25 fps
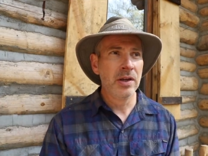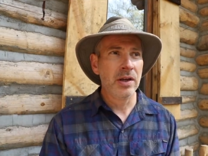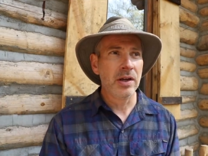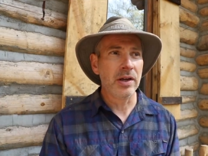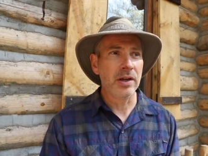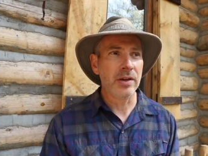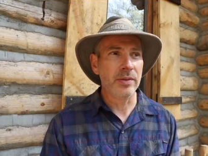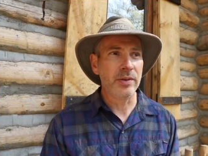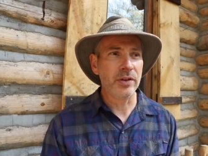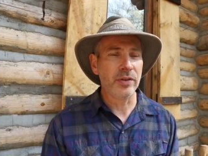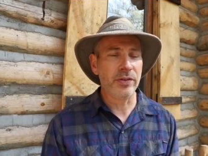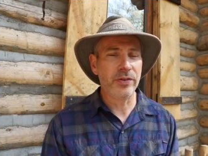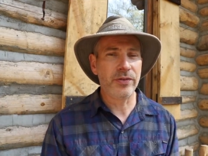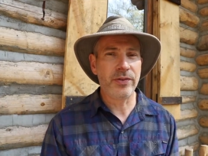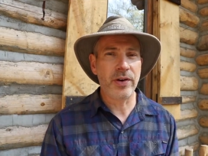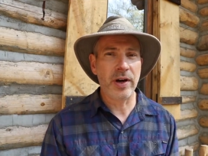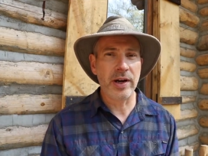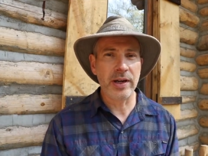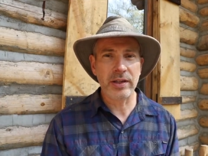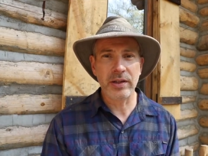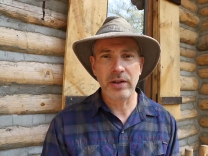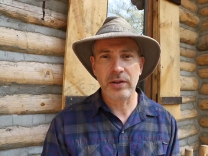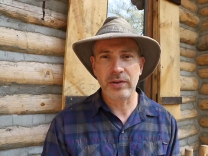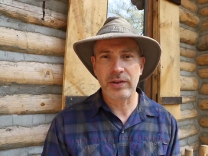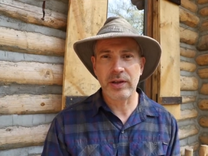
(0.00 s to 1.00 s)
Uh, you'll
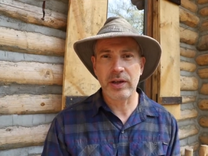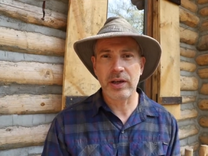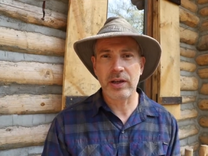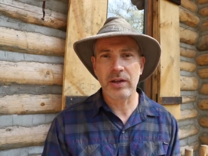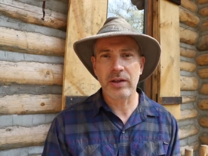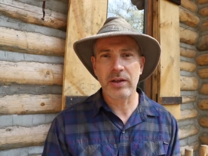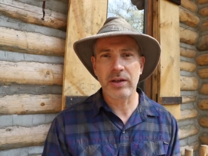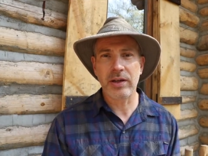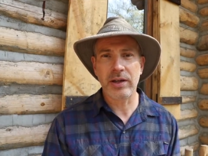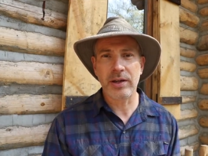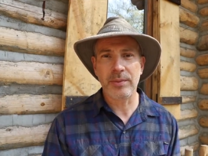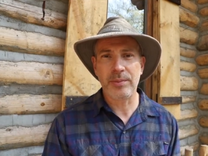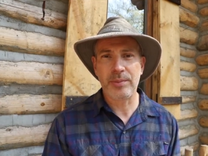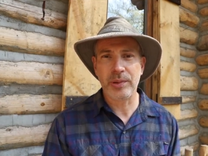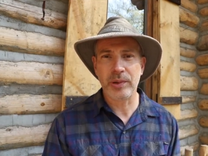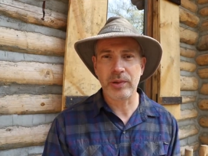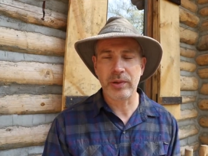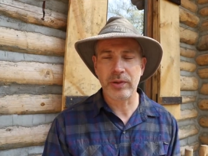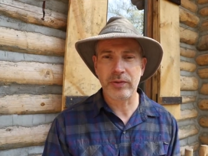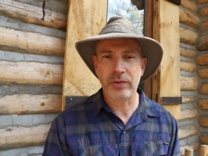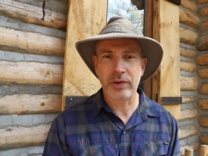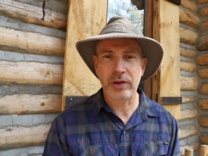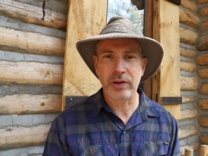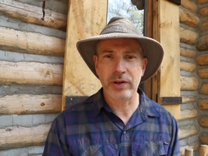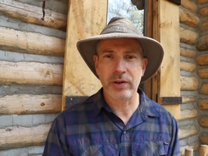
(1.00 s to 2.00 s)
find out that I
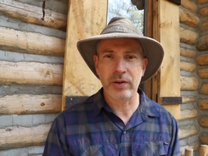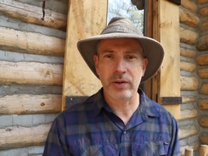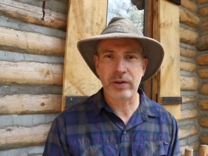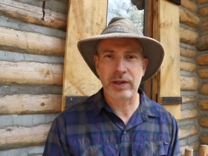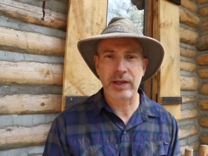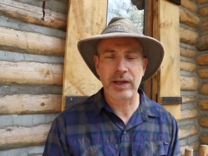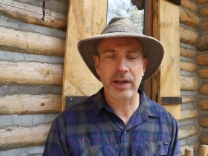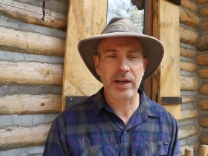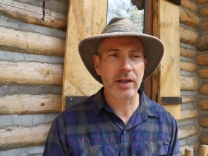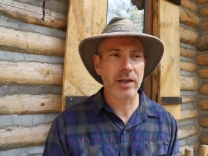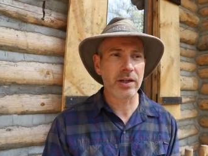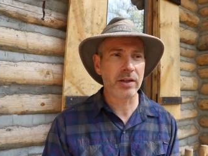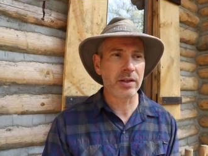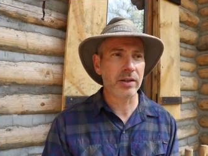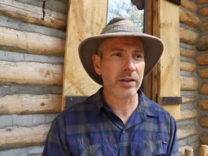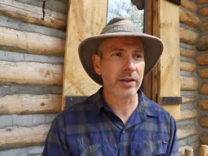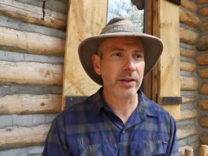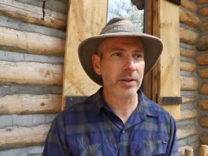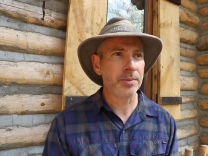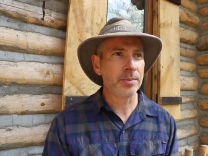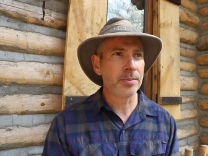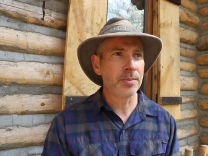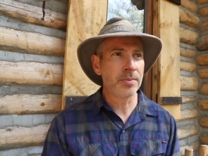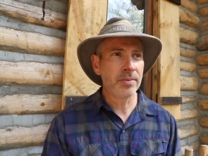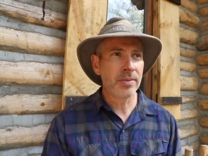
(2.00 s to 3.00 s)
build very
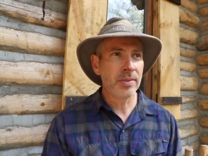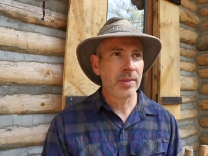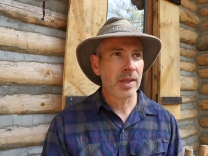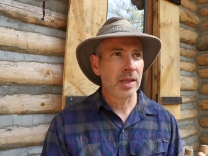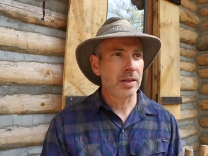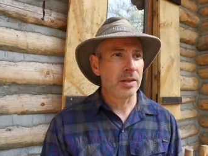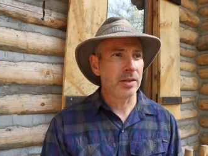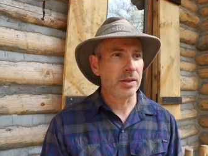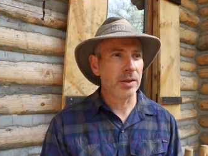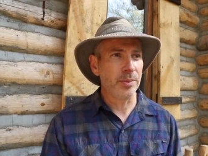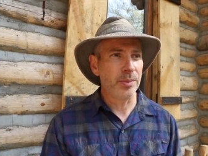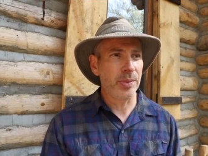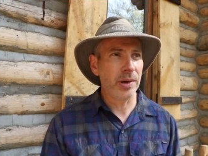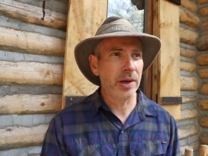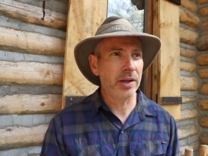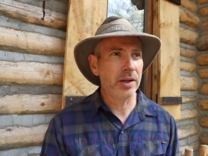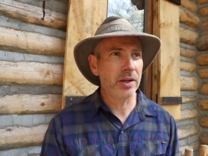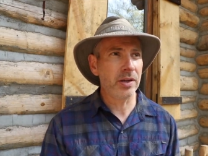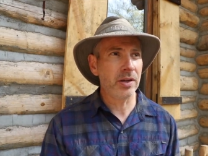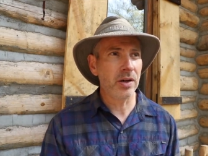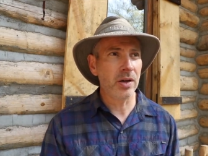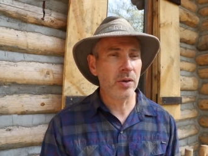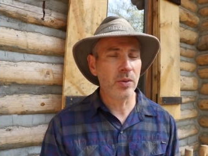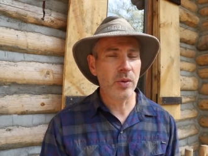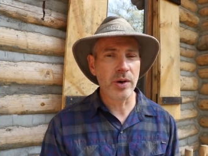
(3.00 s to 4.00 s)
organically,
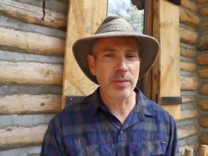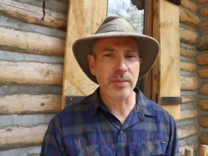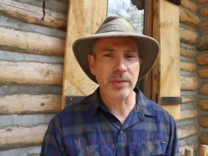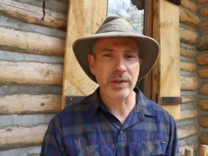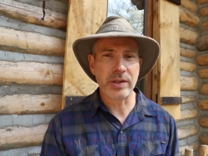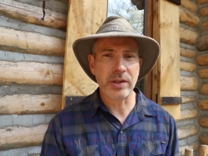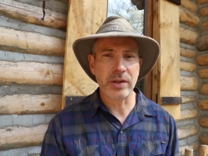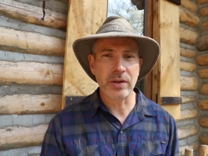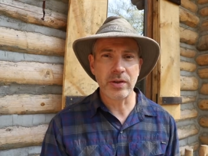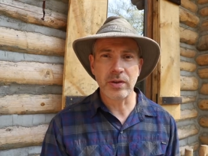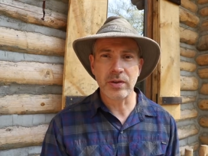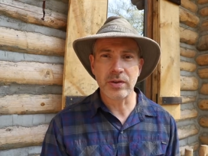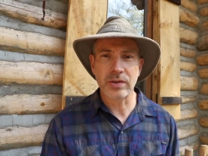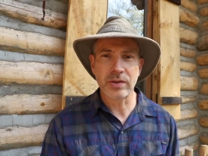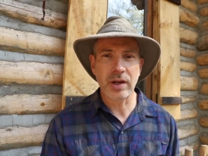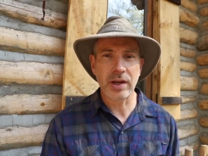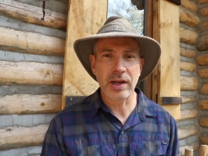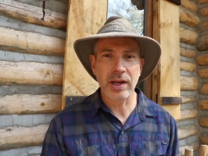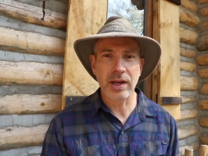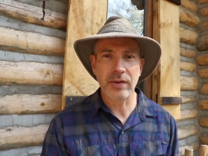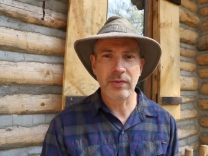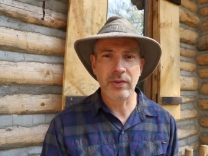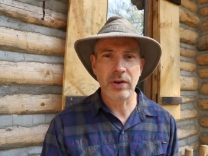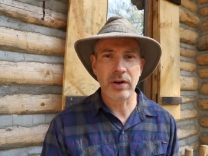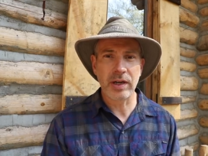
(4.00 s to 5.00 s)
depending on what materials I
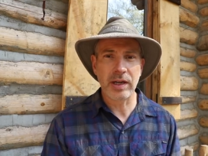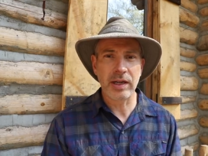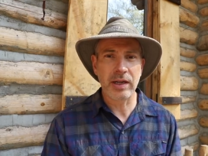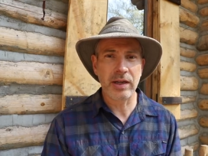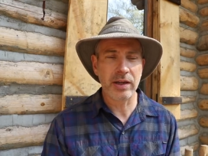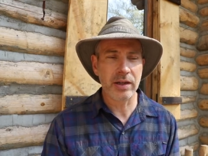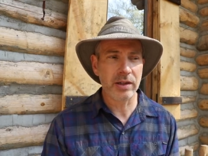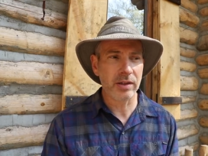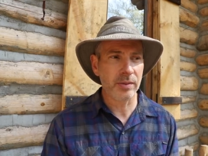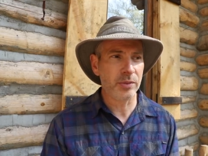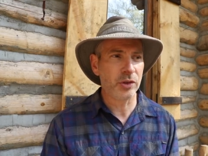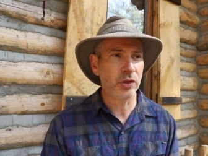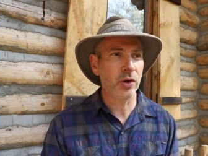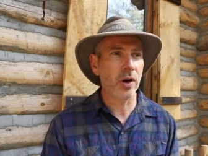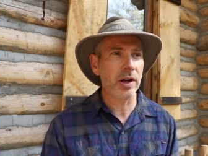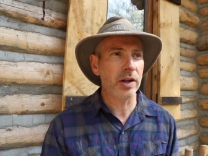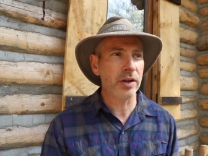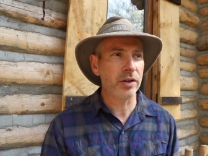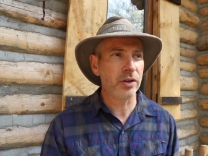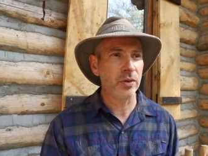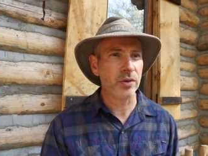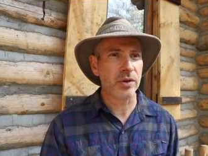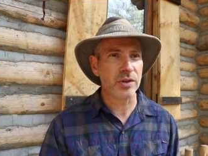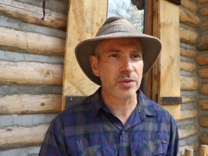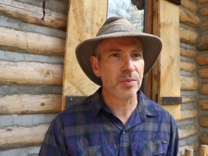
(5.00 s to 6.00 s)
have on hand. I'm trying
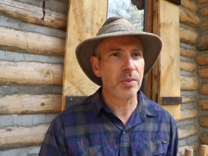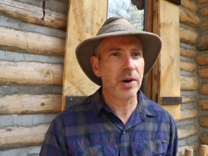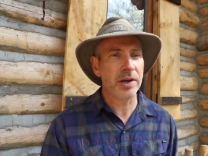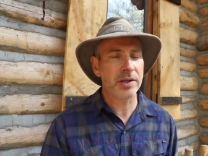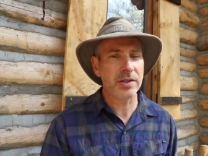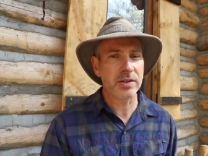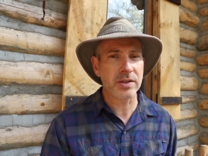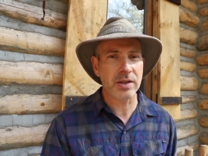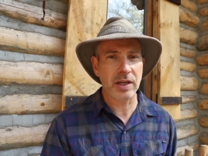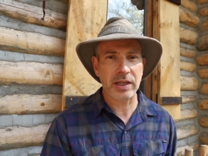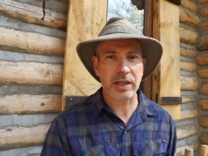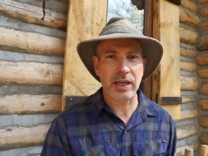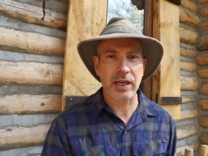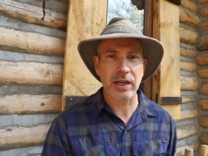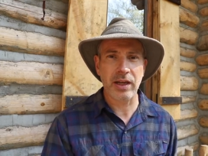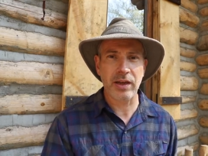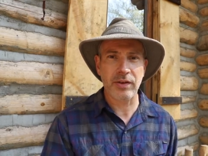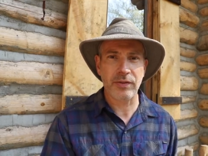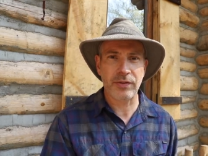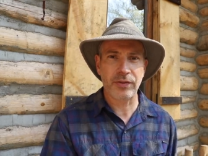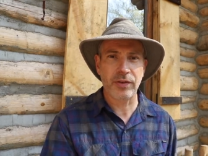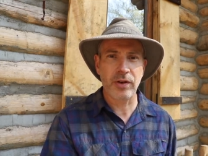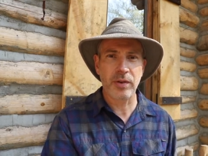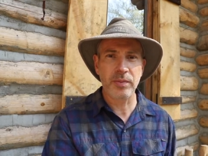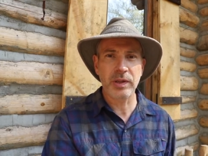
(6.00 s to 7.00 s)
to do as much as I
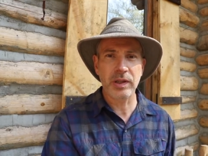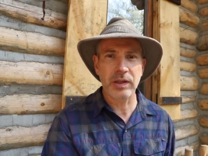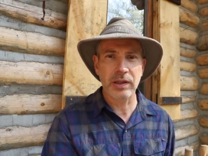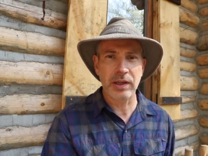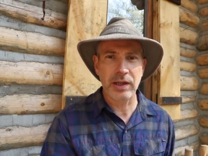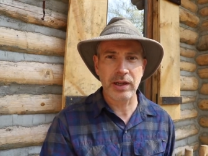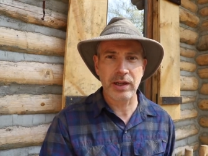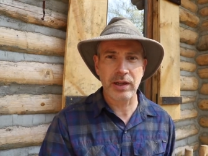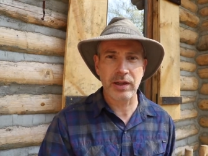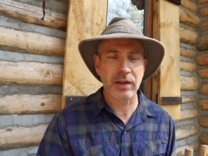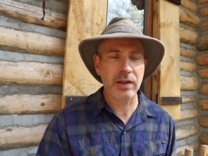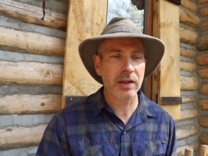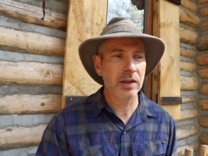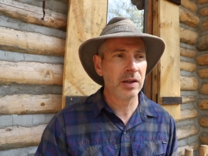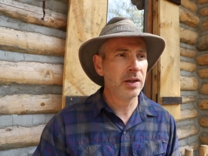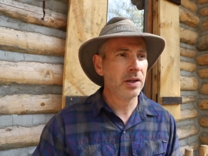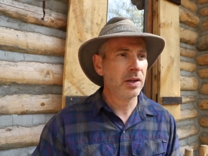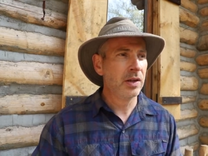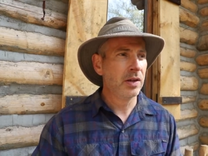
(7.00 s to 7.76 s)
can from the land.